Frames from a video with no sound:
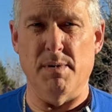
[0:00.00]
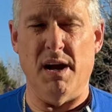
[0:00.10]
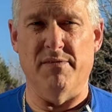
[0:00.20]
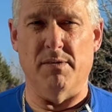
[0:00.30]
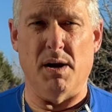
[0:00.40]

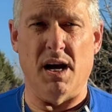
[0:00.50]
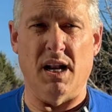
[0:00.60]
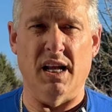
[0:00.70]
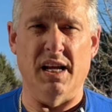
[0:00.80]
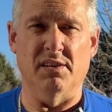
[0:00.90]
made for
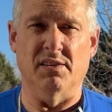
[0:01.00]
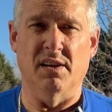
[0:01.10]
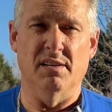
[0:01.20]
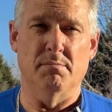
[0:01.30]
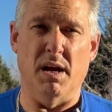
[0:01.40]
Model A's,
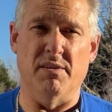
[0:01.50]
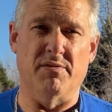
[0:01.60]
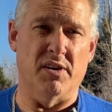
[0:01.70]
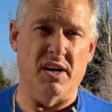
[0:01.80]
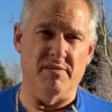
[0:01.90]
made
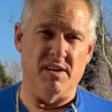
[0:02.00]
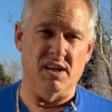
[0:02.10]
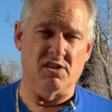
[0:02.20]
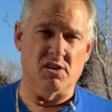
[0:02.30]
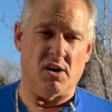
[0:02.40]
for any
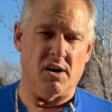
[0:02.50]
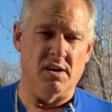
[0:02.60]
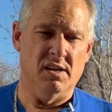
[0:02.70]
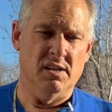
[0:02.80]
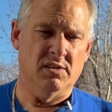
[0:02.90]
vintage car.
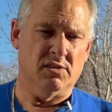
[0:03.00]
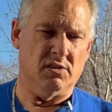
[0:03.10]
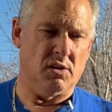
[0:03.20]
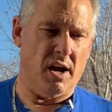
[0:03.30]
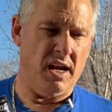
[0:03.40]
So
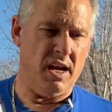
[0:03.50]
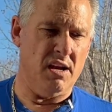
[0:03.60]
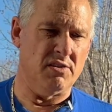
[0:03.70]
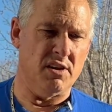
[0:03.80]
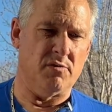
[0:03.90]
try and get
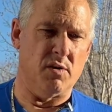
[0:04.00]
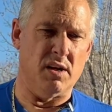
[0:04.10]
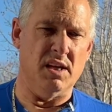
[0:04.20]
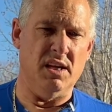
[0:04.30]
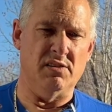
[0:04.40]
yourself one
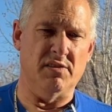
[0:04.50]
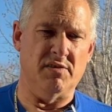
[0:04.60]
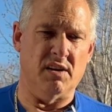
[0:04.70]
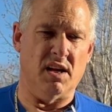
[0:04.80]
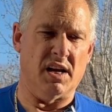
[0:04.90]
of these if
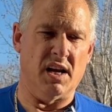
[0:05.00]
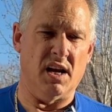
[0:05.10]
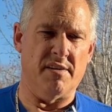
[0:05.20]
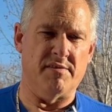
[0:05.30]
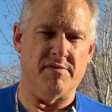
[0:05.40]
you're lucky
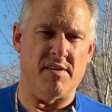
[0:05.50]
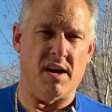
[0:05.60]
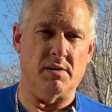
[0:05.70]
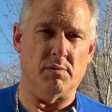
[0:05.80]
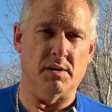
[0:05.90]
enough to
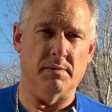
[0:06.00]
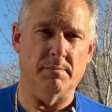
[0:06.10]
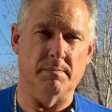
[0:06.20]
find one.